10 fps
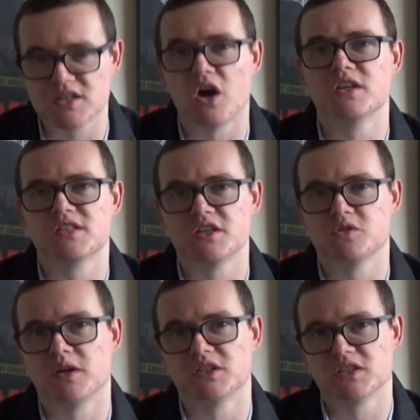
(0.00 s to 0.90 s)
tight
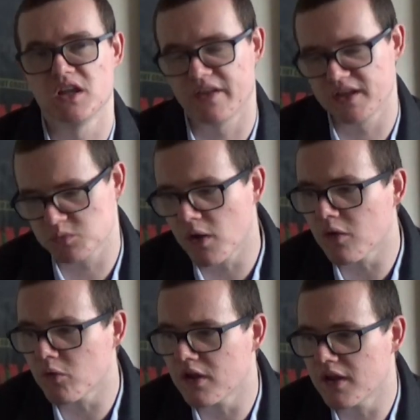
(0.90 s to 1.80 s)
situations like that as
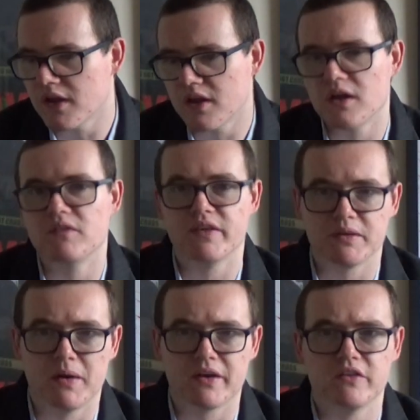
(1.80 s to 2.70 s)
well.
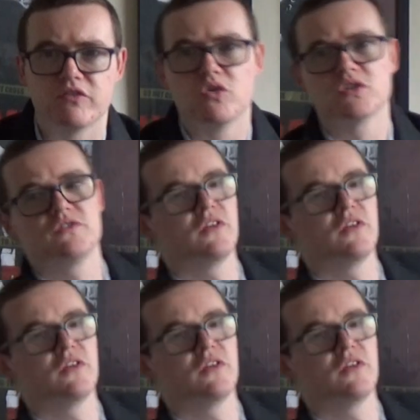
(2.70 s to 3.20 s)
Vic Mackey, of course,